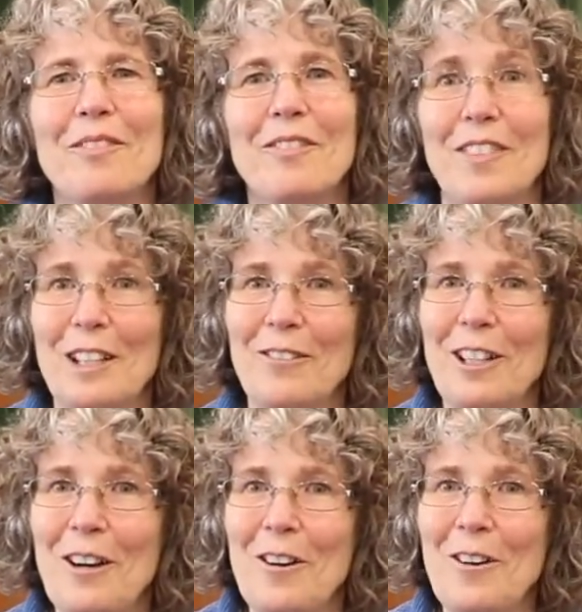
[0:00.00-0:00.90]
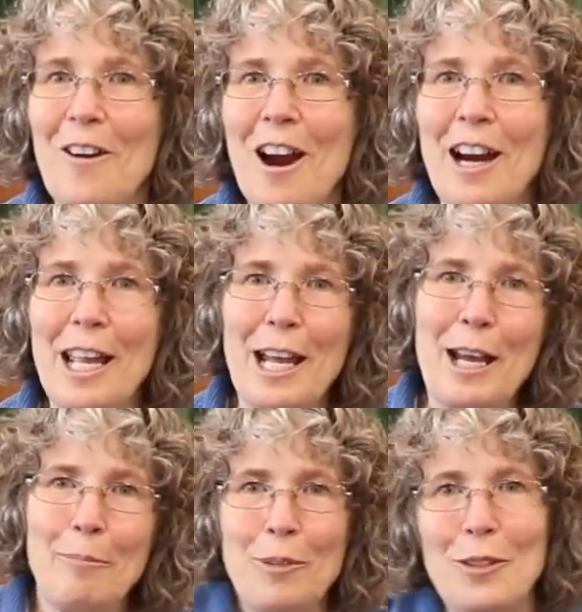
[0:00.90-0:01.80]
Then we'll go to our
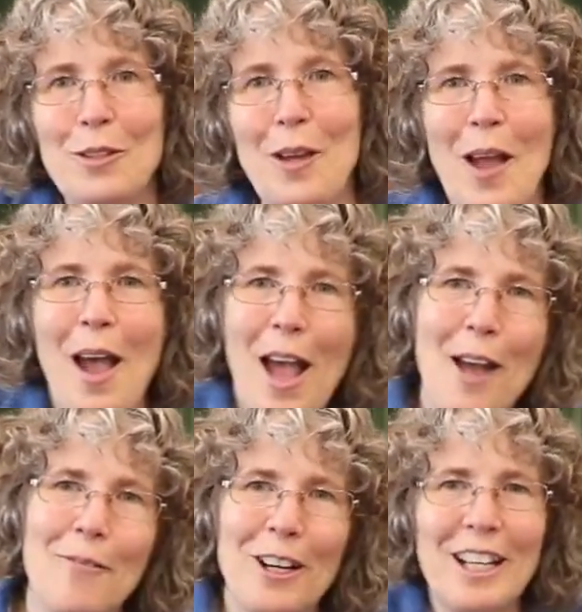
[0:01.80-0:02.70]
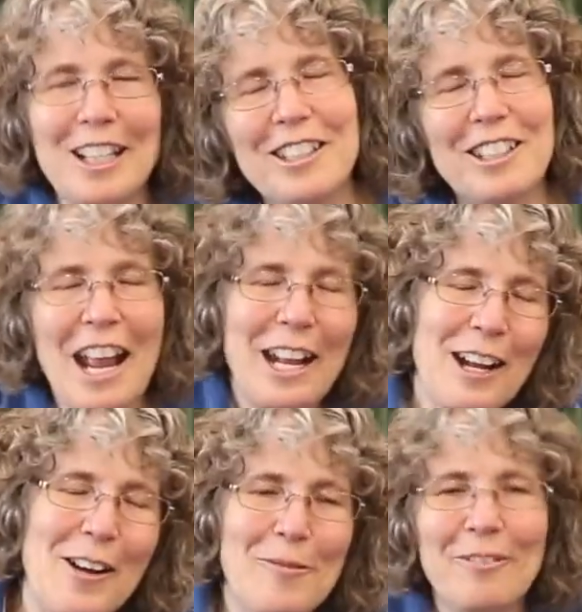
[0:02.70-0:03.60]
hips, and we're going to shake
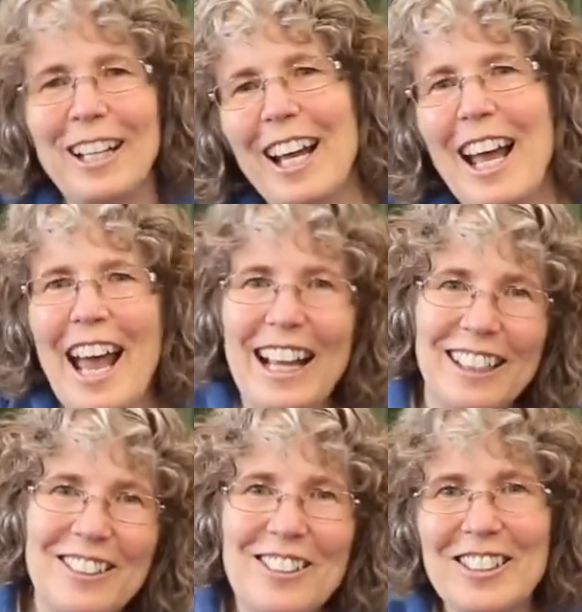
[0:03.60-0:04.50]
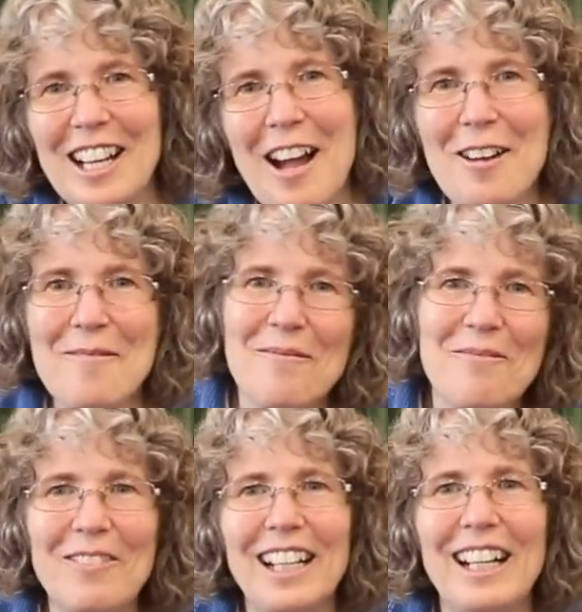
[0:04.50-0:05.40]
them and loosen up.
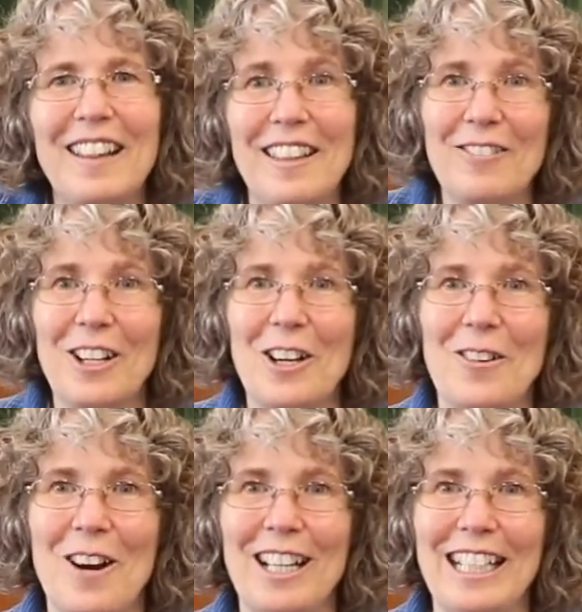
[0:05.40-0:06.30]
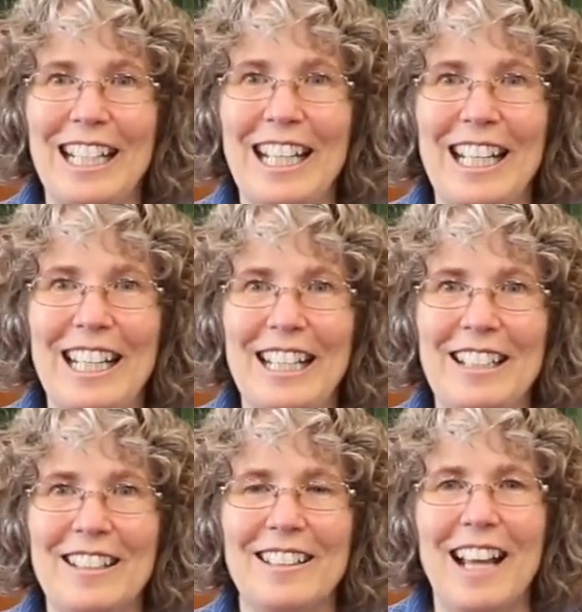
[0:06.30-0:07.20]
Then we'll go to our
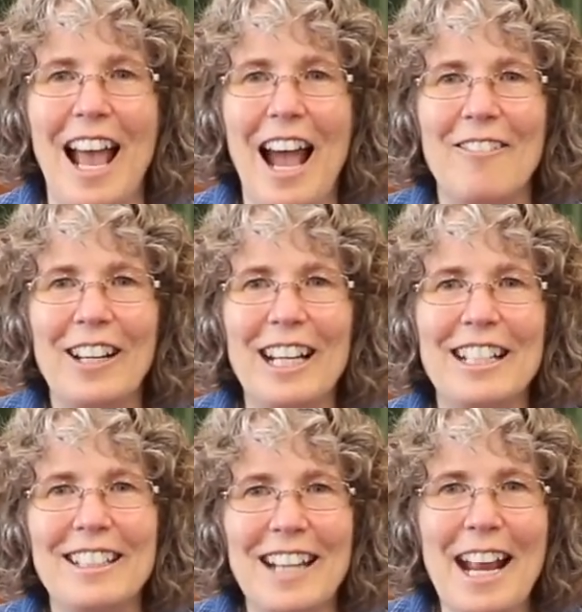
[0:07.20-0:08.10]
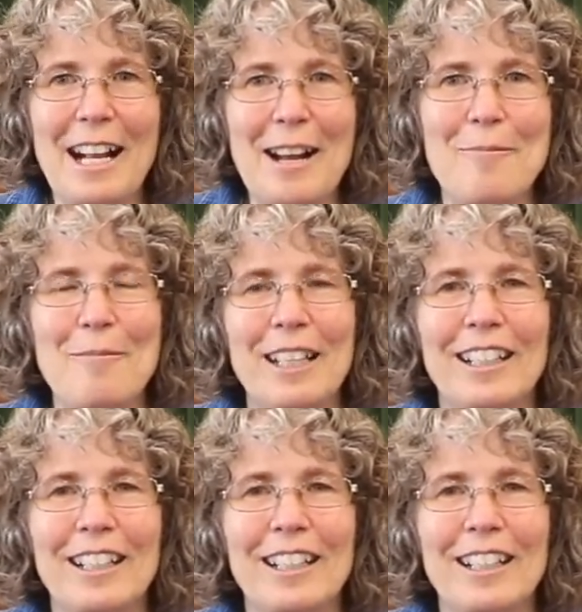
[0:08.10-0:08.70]
knees, and we're going to shake them